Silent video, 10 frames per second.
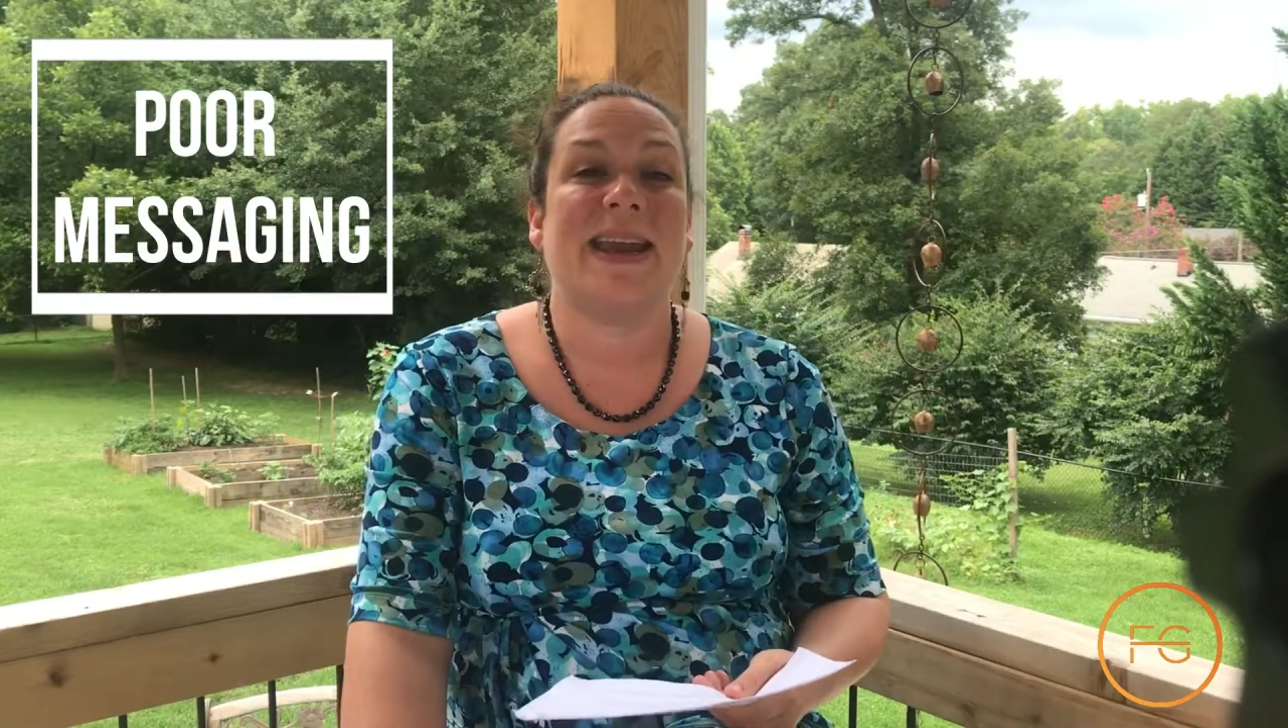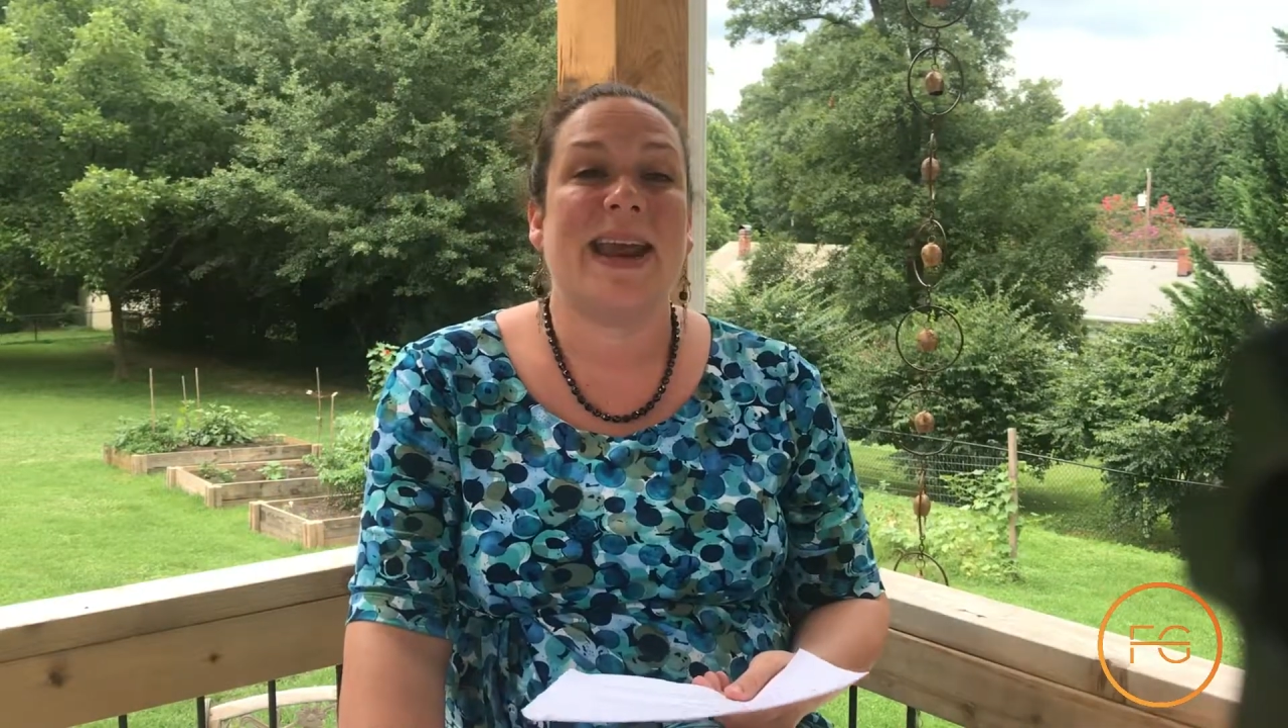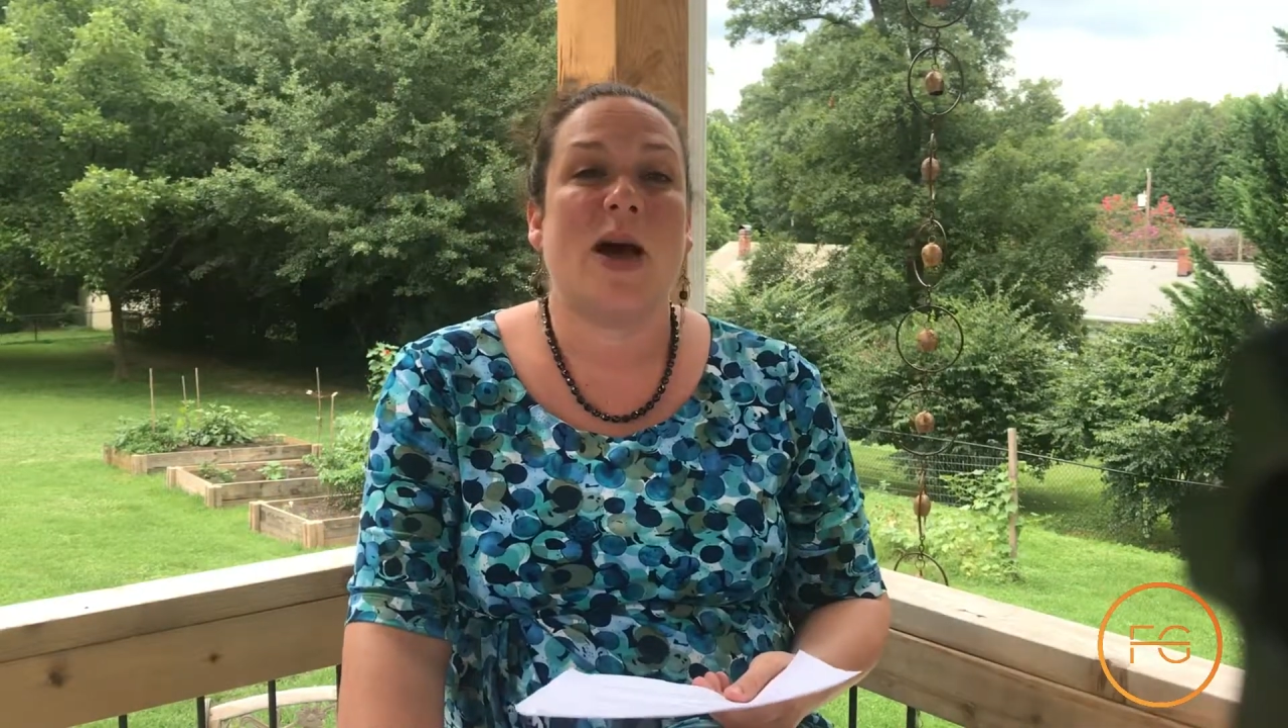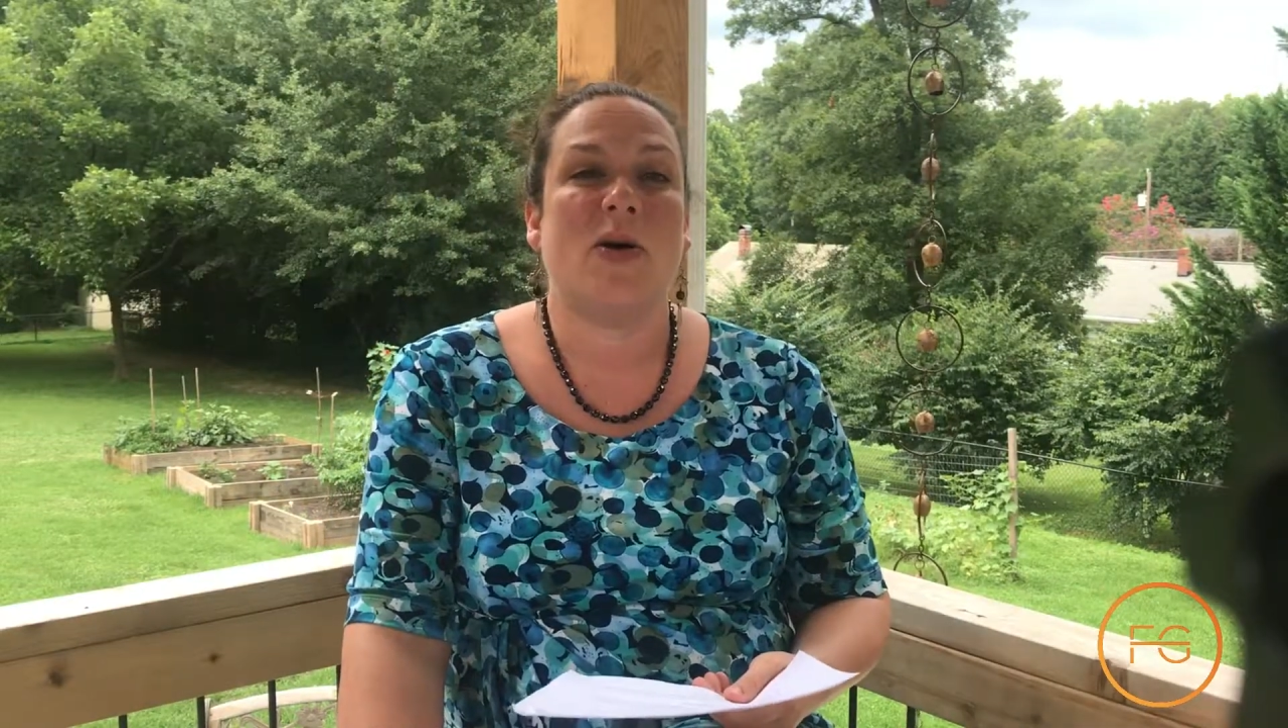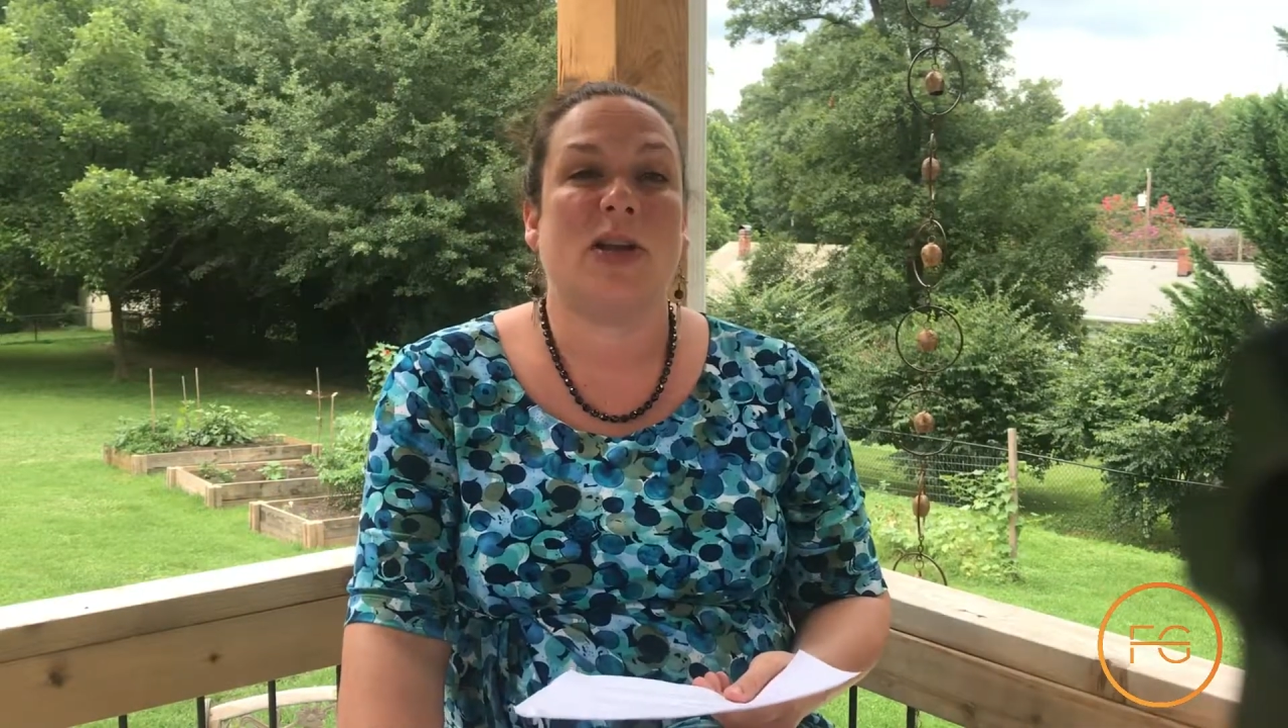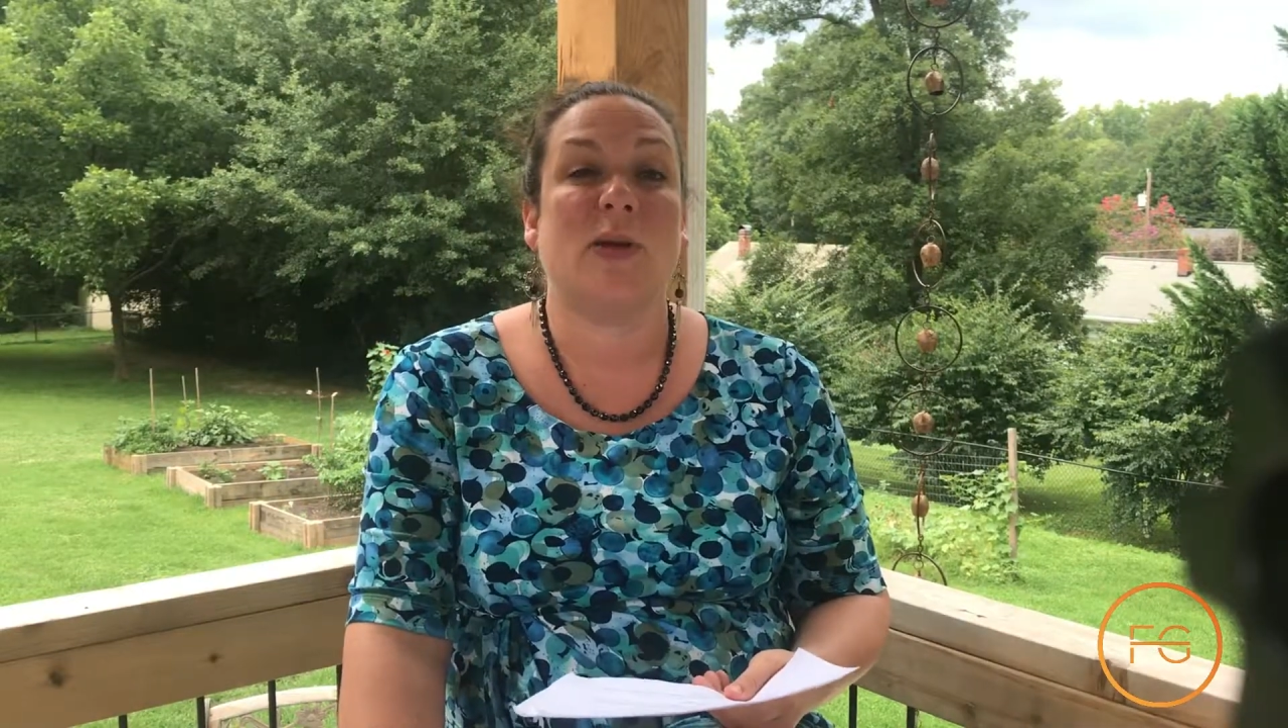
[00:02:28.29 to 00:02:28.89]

it out and